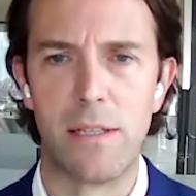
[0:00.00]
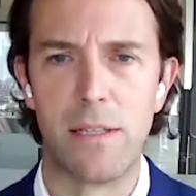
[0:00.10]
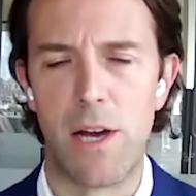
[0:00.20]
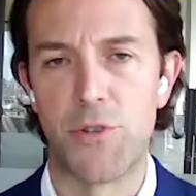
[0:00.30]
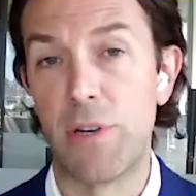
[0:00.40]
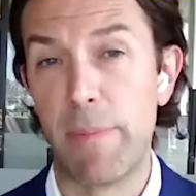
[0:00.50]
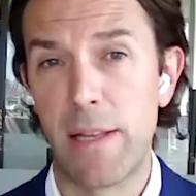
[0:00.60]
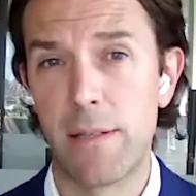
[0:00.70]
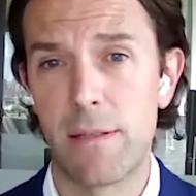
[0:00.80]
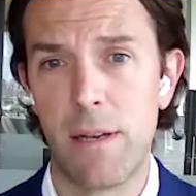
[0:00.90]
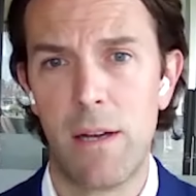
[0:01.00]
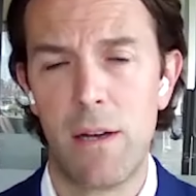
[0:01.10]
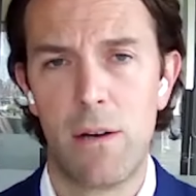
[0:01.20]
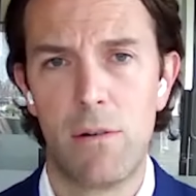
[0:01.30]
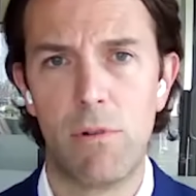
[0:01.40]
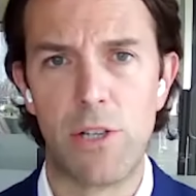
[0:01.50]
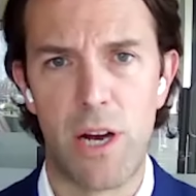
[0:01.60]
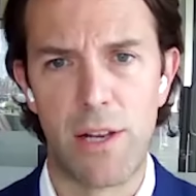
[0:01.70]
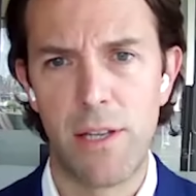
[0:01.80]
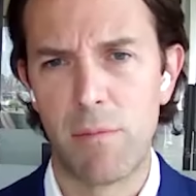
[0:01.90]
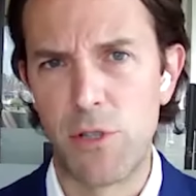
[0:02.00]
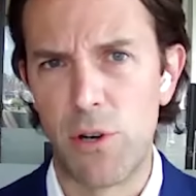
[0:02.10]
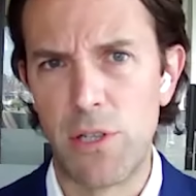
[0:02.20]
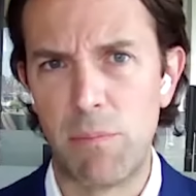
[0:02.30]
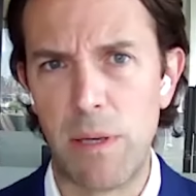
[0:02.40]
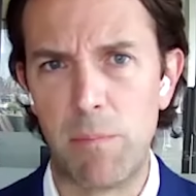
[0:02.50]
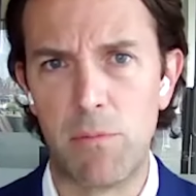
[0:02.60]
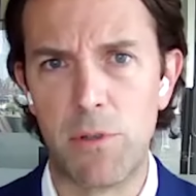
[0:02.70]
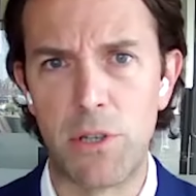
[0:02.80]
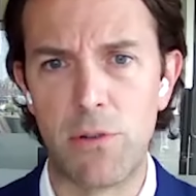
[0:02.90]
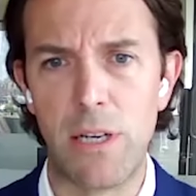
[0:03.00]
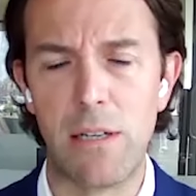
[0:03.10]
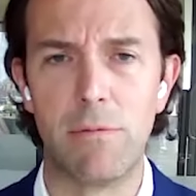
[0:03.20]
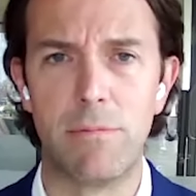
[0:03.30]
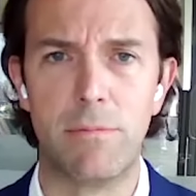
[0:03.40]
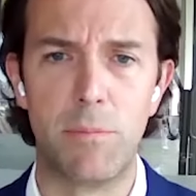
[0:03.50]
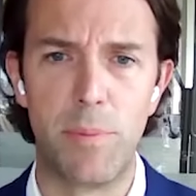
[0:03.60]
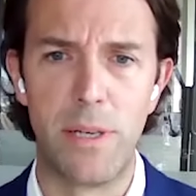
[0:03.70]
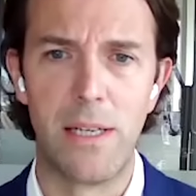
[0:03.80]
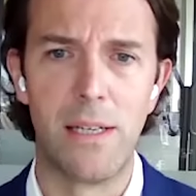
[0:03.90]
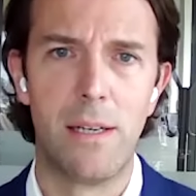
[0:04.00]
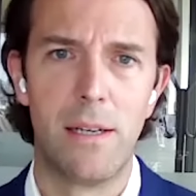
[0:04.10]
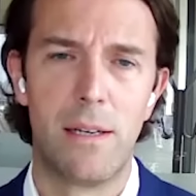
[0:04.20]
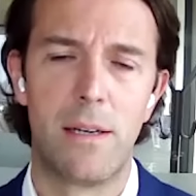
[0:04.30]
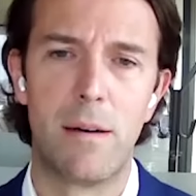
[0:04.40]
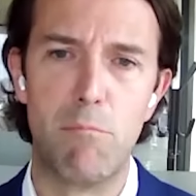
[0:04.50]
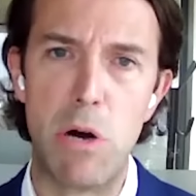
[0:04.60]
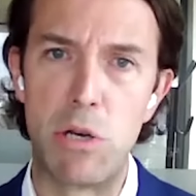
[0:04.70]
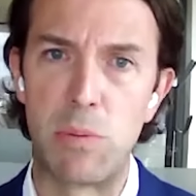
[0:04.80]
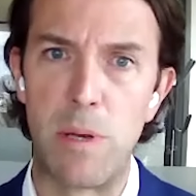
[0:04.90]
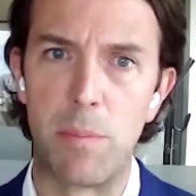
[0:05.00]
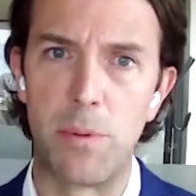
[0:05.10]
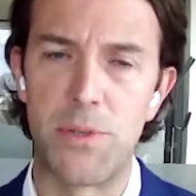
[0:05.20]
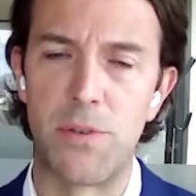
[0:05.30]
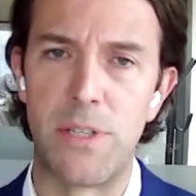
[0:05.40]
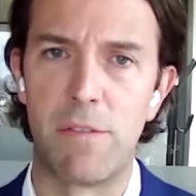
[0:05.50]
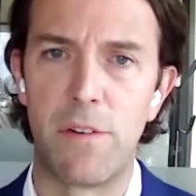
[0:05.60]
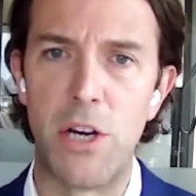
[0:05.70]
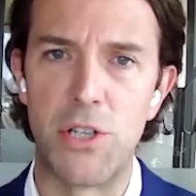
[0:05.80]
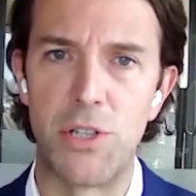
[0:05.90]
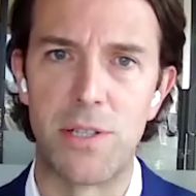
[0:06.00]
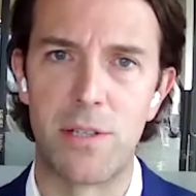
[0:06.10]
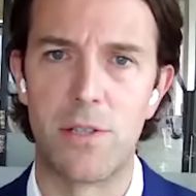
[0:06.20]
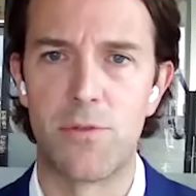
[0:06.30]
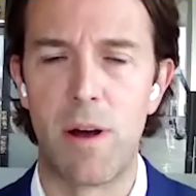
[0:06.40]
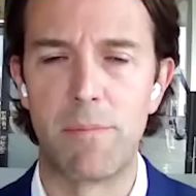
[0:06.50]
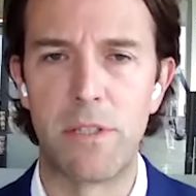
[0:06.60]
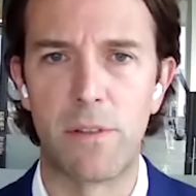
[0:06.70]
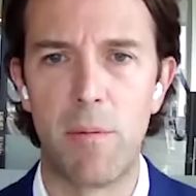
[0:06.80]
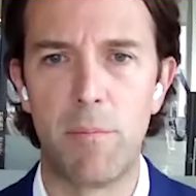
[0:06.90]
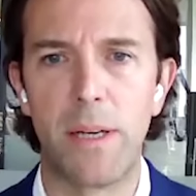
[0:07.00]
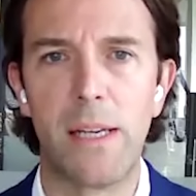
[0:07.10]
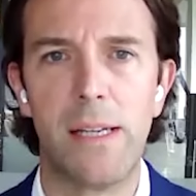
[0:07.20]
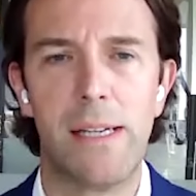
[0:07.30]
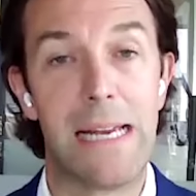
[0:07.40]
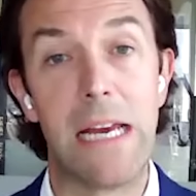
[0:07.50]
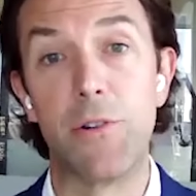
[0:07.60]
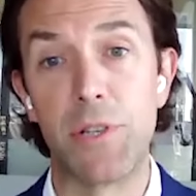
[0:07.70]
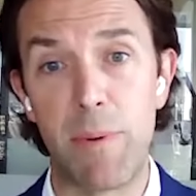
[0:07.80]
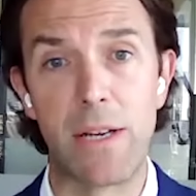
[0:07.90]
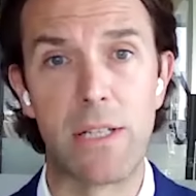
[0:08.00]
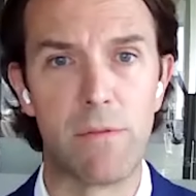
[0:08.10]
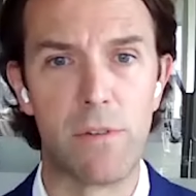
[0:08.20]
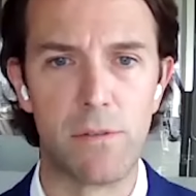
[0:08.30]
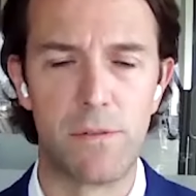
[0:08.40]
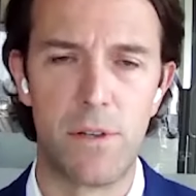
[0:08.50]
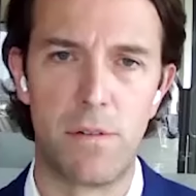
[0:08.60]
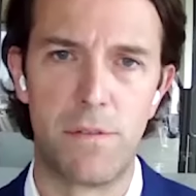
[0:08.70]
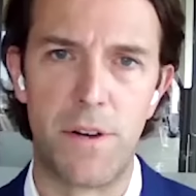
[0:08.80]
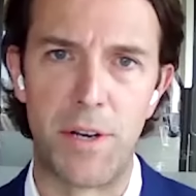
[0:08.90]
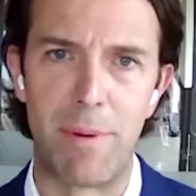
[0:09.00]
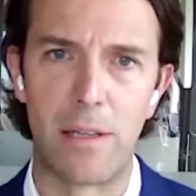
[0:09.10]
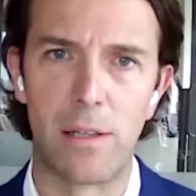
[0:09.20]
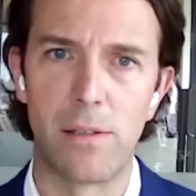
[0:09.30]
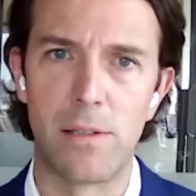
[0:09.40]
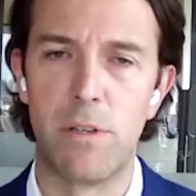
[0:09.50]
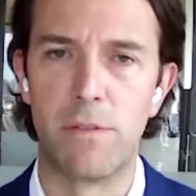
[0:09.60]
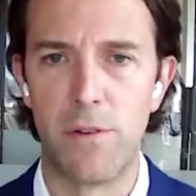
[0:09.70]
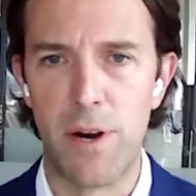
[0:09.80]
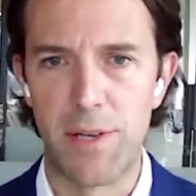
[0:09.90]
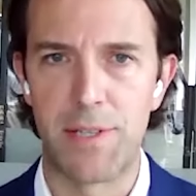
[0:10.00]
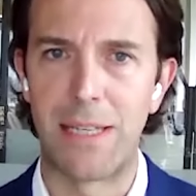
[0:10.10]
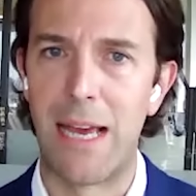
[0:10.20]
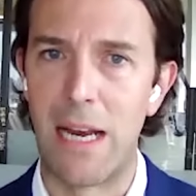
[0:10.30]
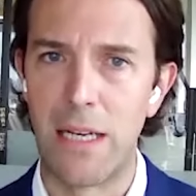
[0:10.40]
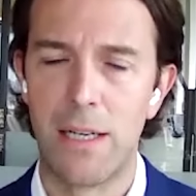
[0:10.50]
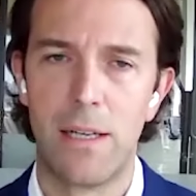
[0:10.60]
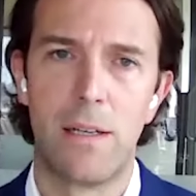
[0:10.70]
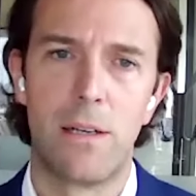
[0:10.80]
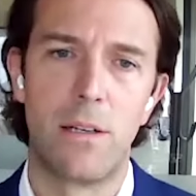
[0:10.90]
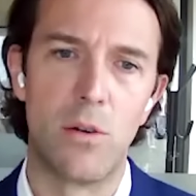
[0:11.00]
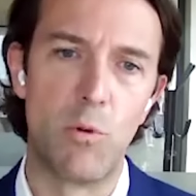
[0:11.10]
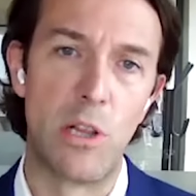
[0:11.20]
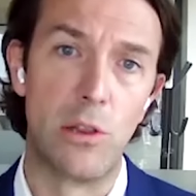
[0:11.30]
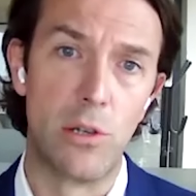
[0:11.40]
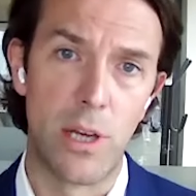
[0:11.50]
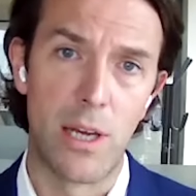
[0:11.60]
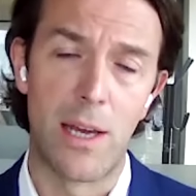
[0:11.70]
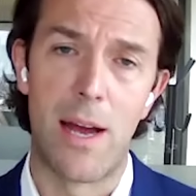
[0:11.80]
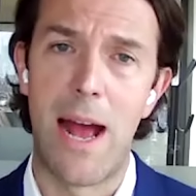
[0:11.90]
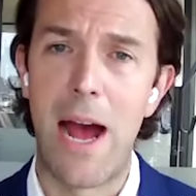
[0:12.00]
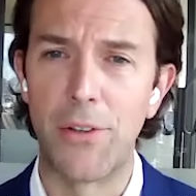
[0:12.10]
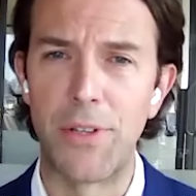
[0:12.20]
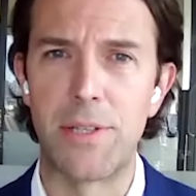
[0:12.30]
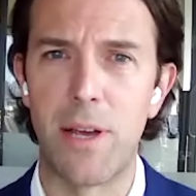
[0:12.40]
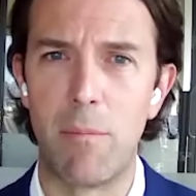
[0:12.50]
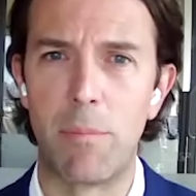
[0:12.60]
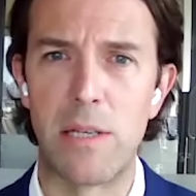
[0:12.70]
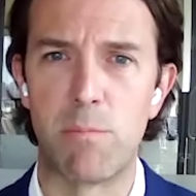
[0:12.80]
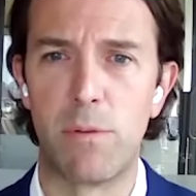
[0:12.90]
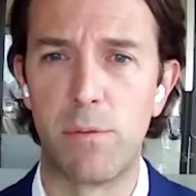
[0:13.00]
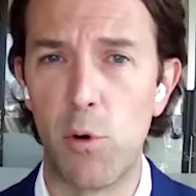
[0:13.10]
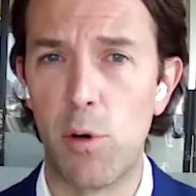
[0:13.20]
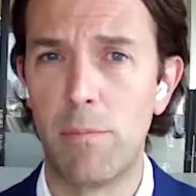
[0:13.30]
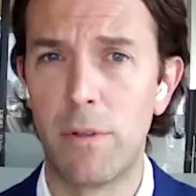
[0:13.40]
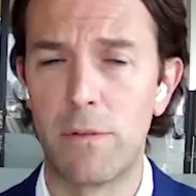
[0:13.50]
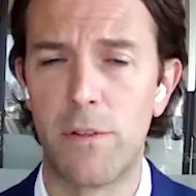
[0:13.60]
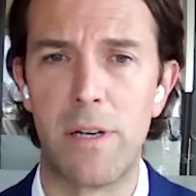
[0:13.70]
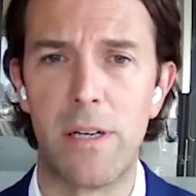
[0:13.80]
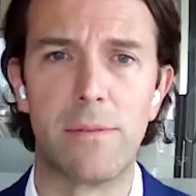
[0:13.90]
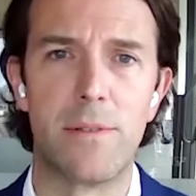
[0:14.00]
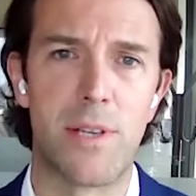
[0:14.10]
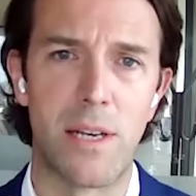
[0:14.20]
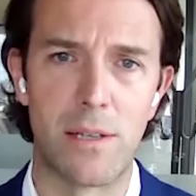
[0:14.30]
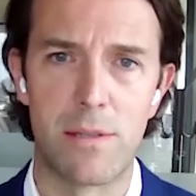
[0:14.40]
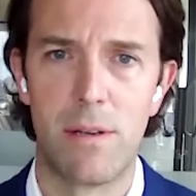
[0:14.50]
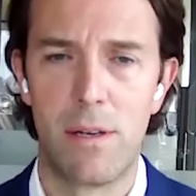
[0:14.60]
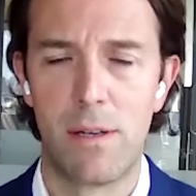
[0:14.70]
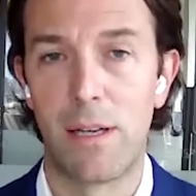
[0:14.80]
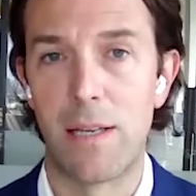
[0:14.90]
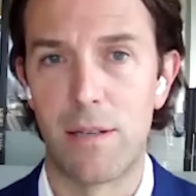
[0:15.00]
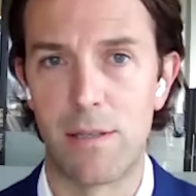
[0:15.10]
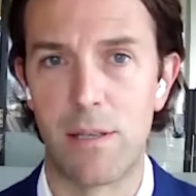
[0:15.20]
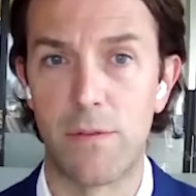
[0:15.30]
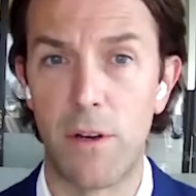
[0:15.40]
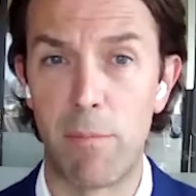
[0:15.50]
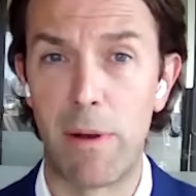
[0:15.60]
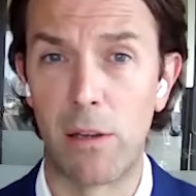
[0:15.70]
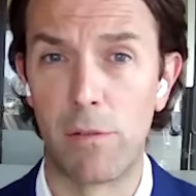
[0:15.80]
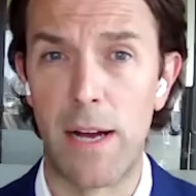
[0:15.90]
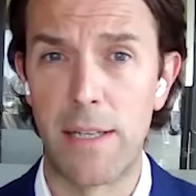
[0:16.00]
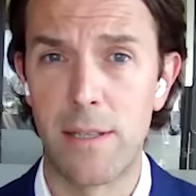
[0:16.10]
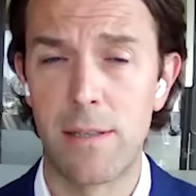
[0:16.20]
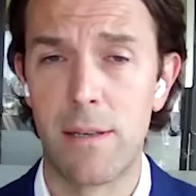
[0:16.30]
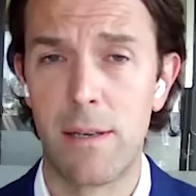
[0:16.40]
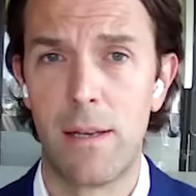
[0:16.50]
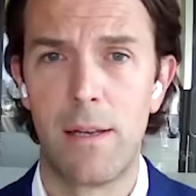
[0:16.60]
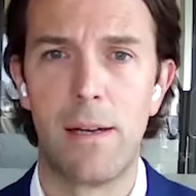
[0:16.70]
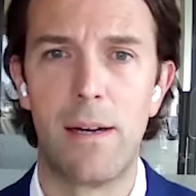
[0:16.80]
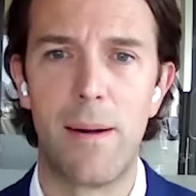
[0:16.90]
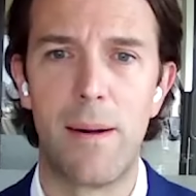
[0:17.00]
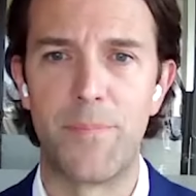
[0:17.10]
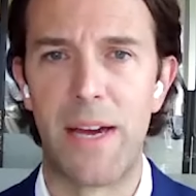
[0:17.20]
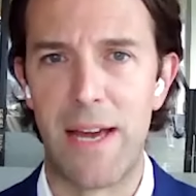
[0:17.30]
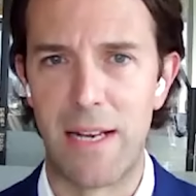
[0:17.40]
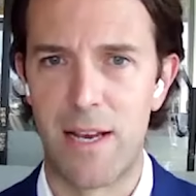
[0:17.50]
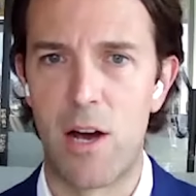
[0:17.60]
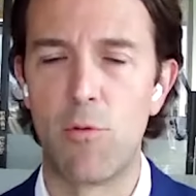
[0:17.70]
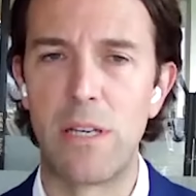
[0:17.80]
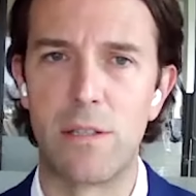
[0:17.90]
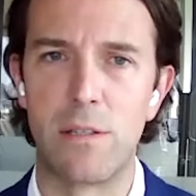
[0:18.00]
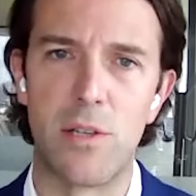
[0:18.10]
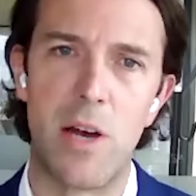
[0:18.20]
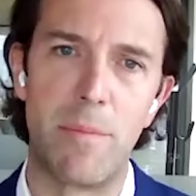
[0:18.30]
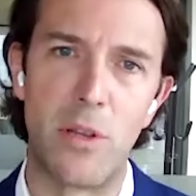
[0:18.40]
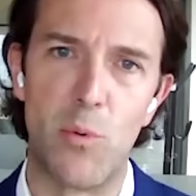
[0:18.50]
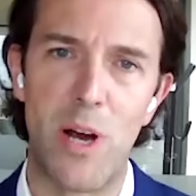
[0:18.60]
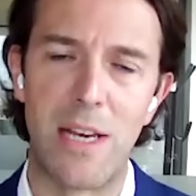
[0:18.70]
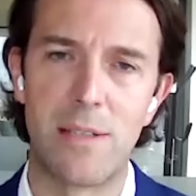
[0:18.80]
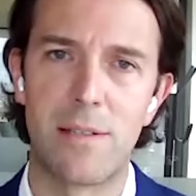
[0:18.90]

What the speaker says: the last rebalance, which I think the majority of people would agree would be most people's sort of definition as a disruptive company, irrespective of fundamentals. But for us, again, you know, we're looking at how these companies perform from a six against our six fundamental factors, and that's how we determine the weight.